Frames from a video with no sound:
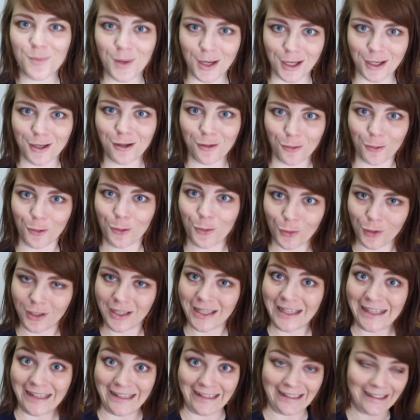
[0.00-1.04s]
make it look
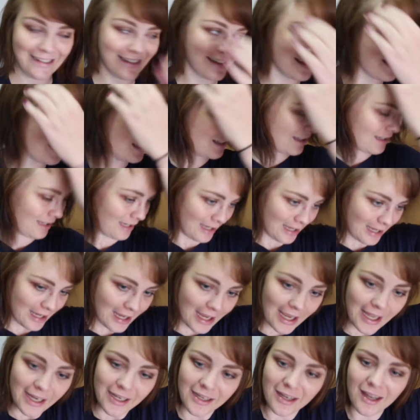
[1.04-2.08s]
clean.
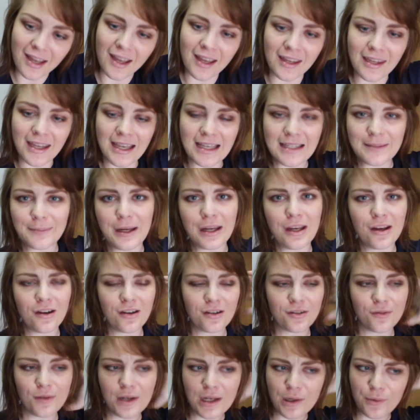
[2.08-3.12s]
And yes, my hair
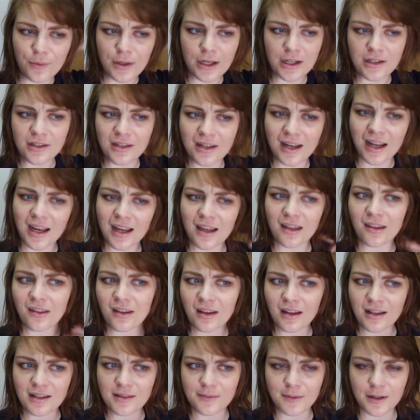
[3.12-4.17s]
is really weird today. I
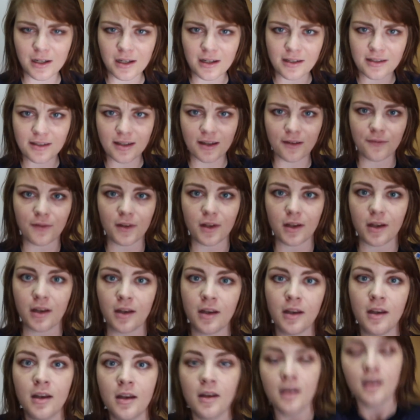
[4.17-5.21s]
think it's because of the
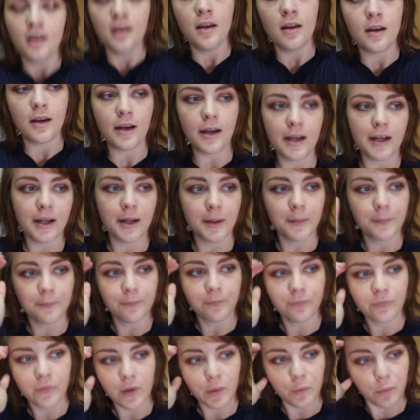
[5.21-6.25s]

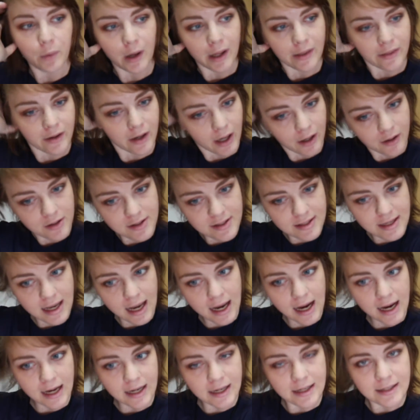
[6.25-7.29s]
weather
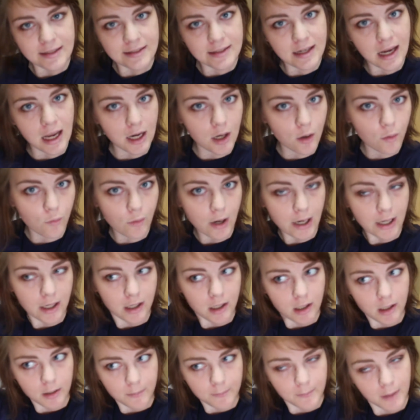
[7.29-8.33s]
outside is kind of
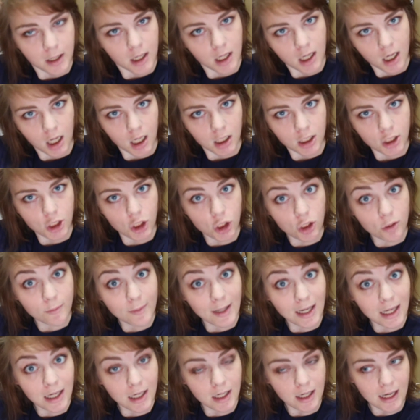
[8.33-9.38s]
random.
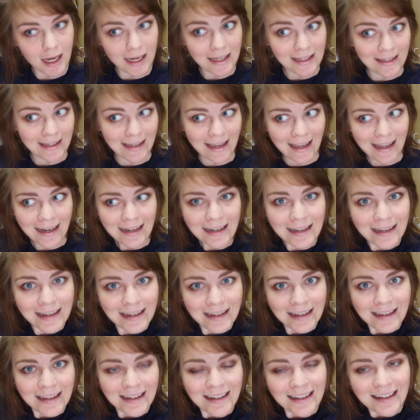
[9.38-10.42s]
Humid again.
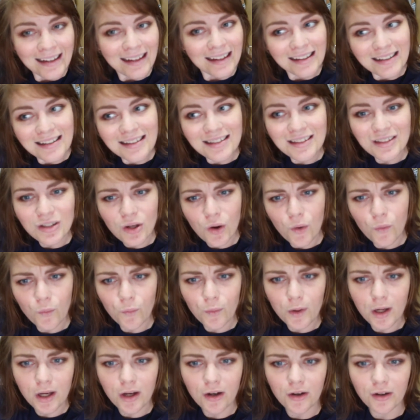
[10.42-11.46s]
It's so
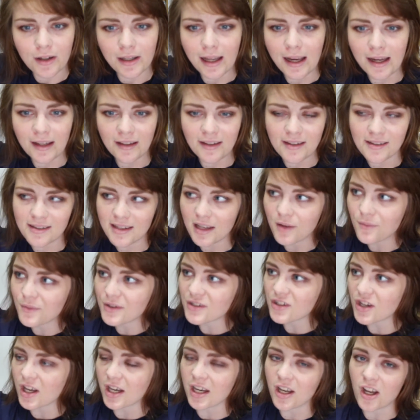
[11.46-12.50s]
weird, like the sun
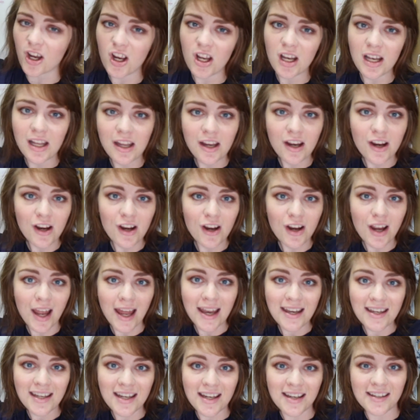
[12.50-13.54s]
was shining earlier
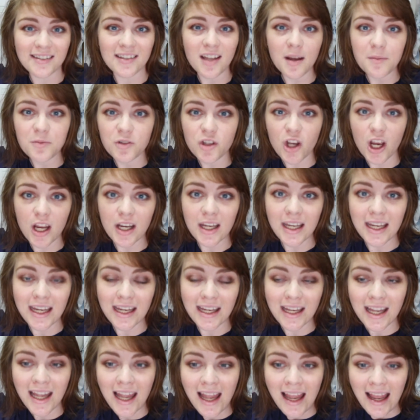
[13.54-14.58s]
and then it stopped
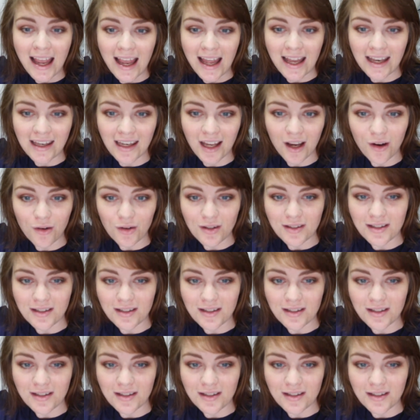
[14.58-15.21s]
shining and now